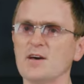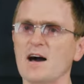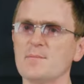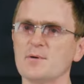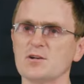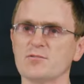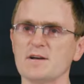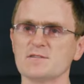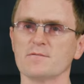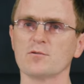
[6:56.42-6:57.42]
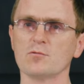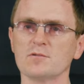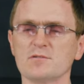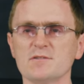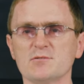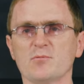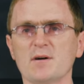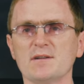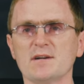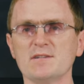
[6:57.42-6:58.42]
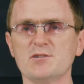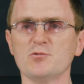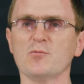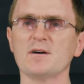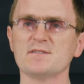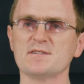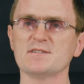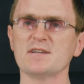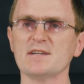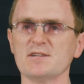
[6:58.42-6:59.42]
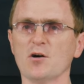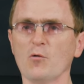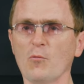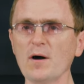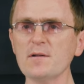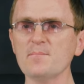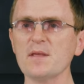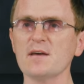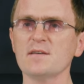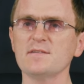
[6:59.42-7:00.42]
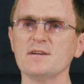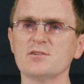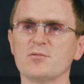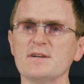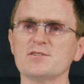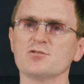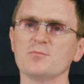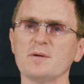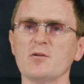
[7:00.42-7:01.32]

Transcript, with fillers: the IP address of your router is 192.168.0.1, the address should be